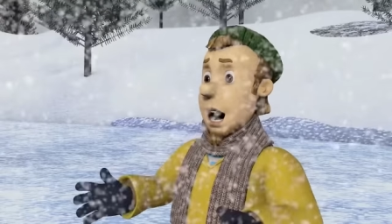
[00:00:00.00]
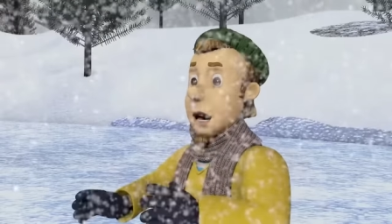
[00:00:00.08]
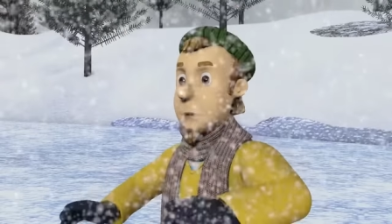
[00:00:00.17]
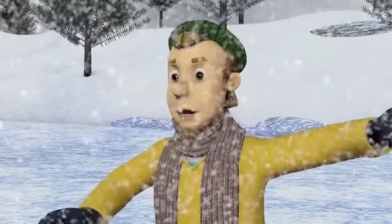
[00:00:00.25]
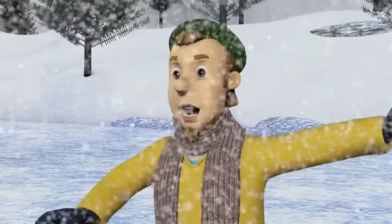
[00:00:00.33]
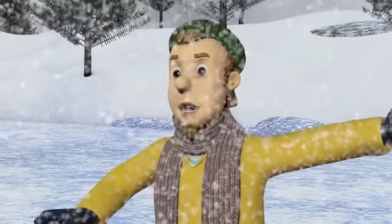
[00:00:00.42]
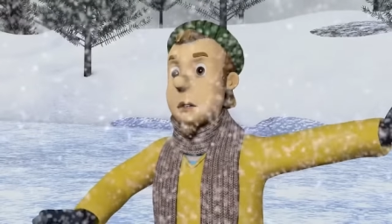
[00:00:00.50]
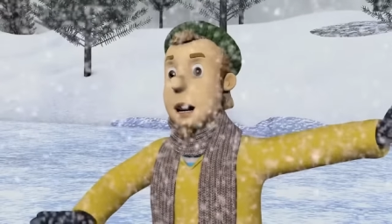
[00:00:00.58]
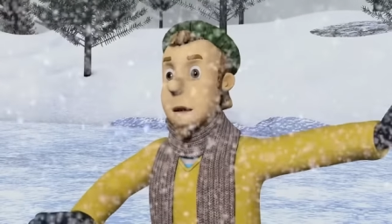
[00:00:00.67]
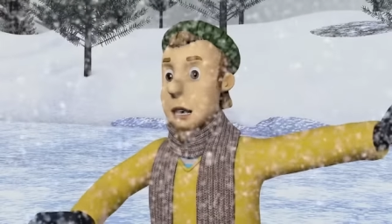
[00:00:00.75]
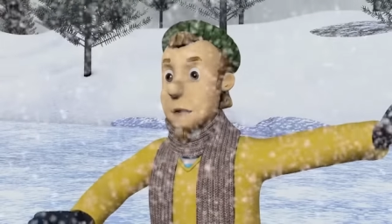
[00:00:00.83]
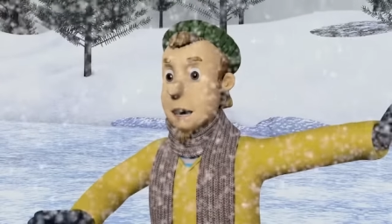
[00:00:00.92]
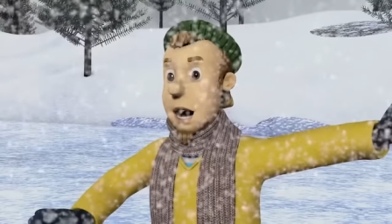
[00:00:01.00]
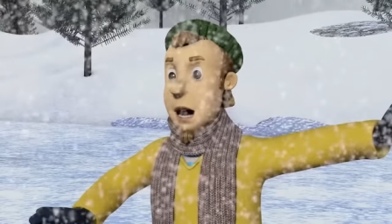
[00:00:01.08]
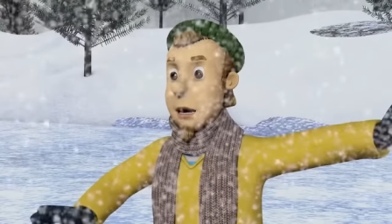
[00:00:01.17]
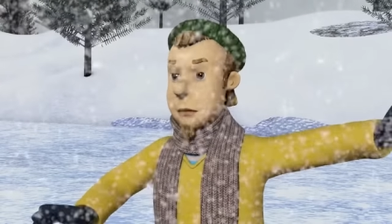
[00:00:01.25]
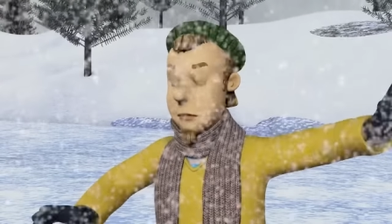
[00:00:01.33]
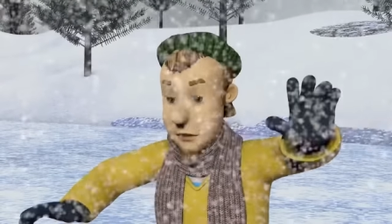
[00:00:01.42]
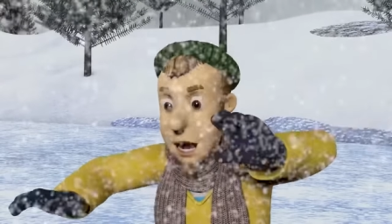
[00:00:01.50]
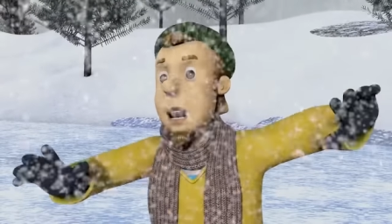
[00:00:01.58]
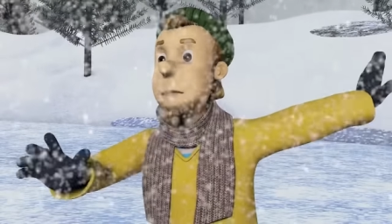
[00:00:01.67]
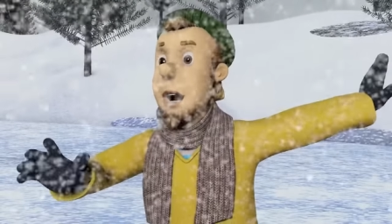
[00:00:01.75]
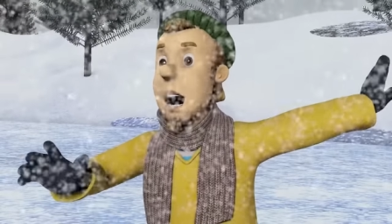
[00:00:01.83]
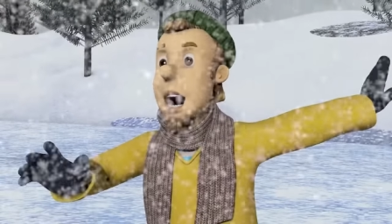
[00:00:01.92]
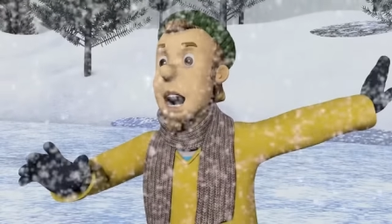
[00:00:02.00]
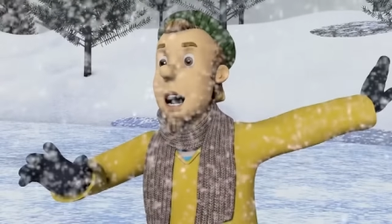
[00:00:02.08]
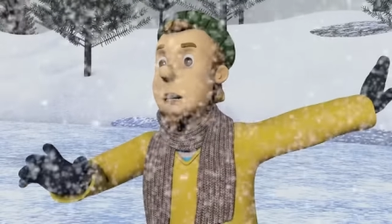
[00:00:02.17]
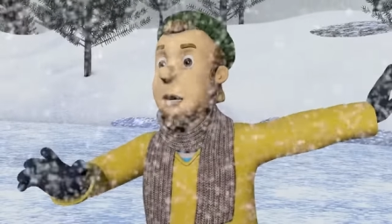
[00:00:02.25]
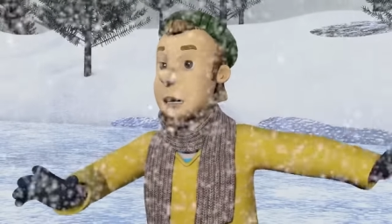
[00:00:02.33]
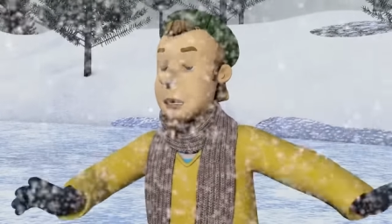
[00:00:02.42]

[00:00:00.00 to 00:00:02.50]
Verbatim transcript: Get back, everyone! Get back!